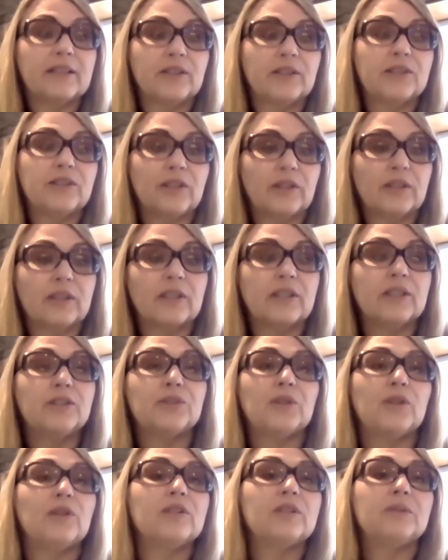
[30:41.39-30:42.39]
There's certain
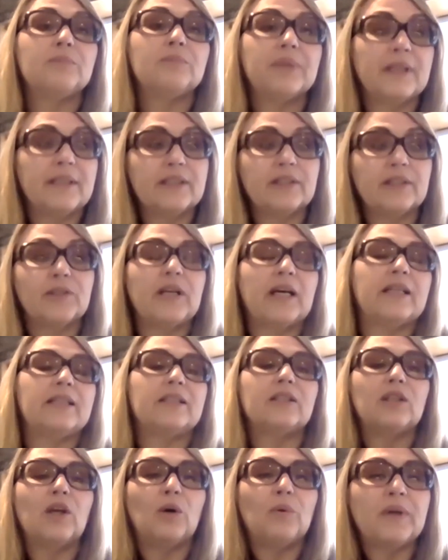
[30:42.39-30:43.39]
controls in place so
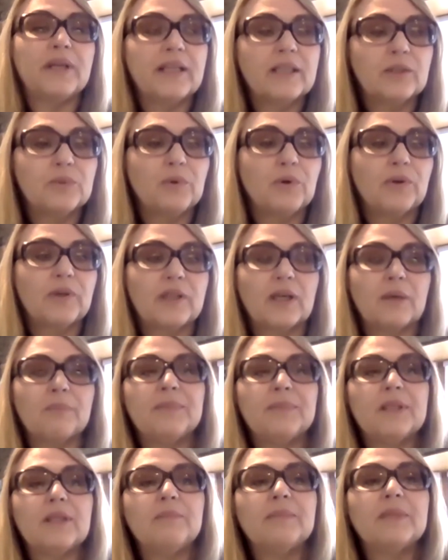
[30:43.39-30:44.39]
that no one gets woken up
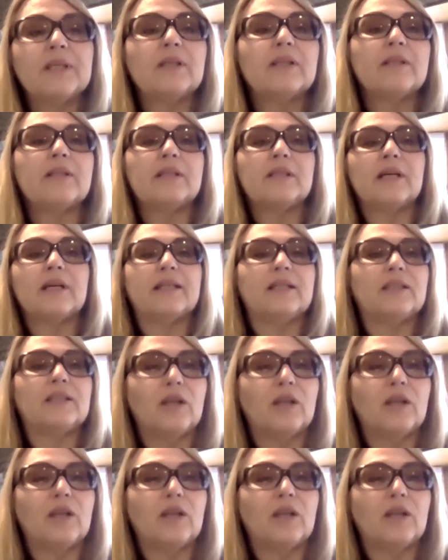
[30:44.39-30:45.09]
in the middle of the night.